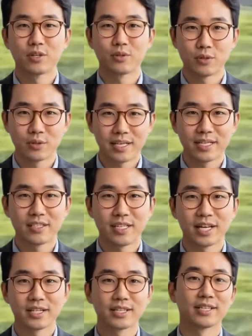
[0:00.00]
plates clean
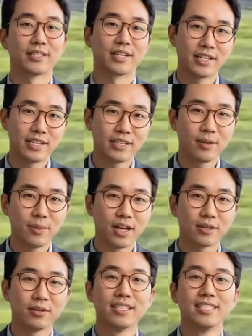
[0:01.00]
off the
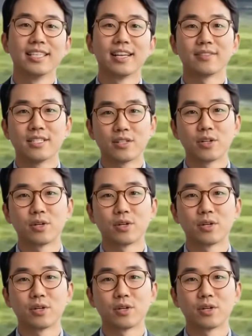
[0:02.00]
enemy vehicle.